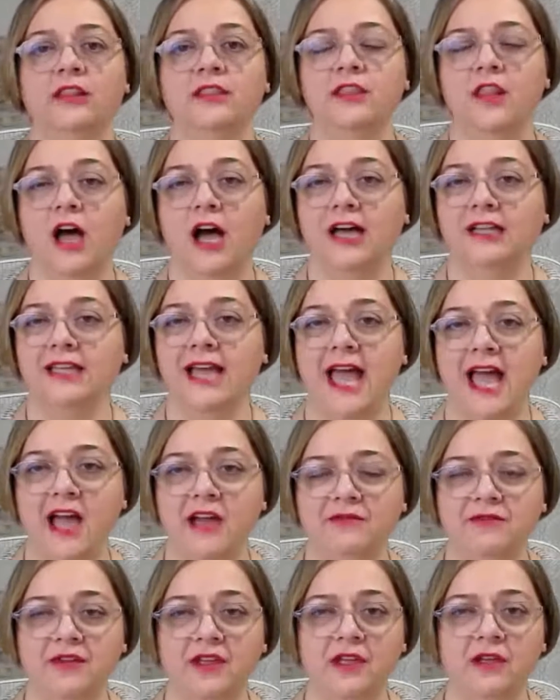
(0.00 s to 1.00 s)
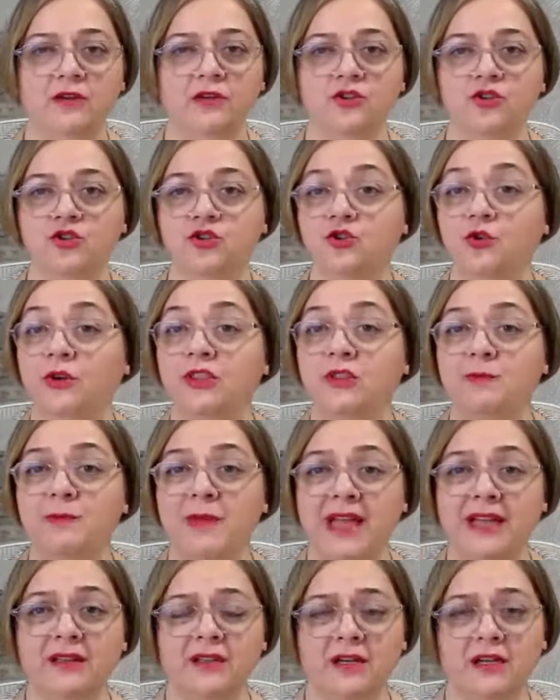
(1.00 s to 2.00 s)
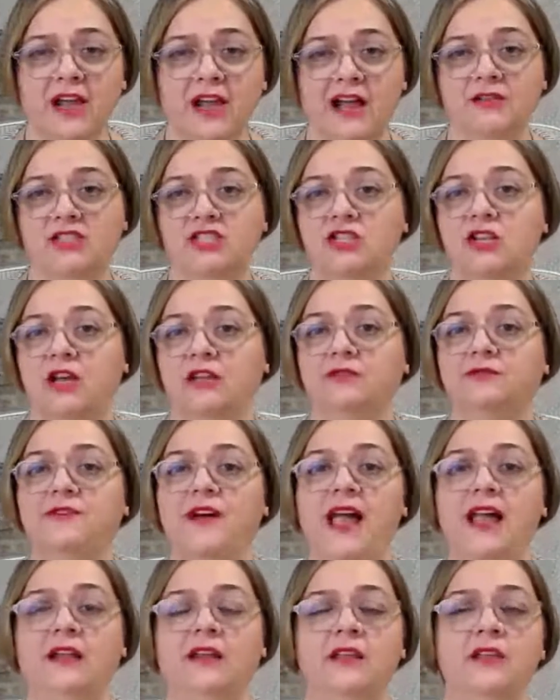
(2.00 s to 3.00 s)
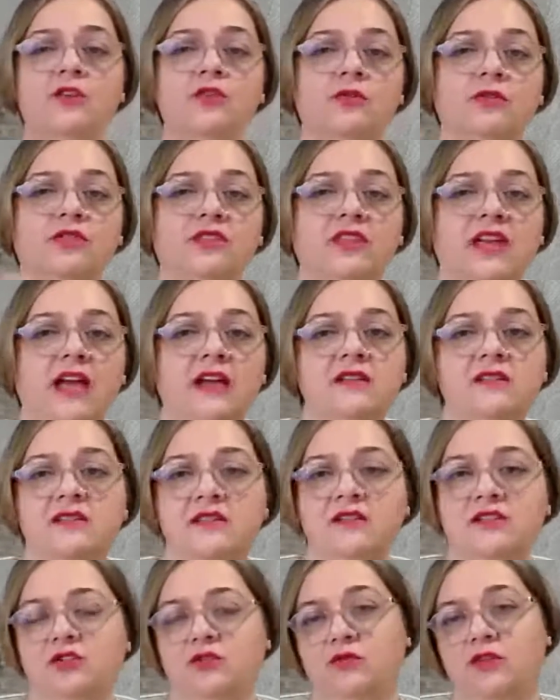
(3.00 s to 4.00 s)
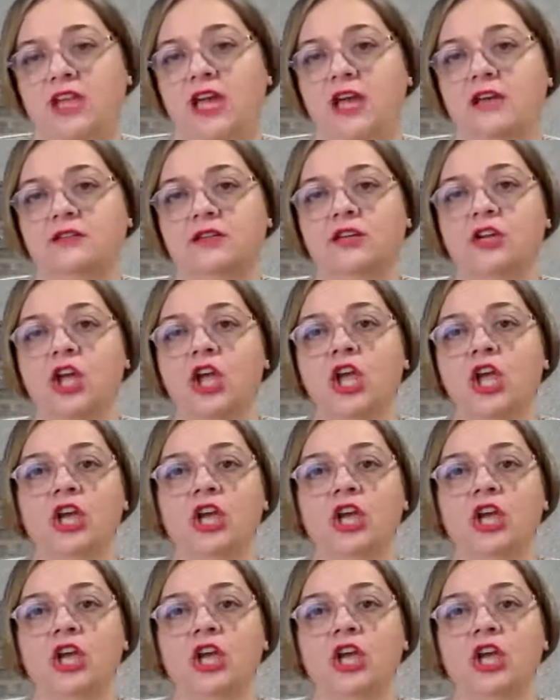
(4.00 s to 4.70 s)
Not having joint bank accounts, not filing your taxes together,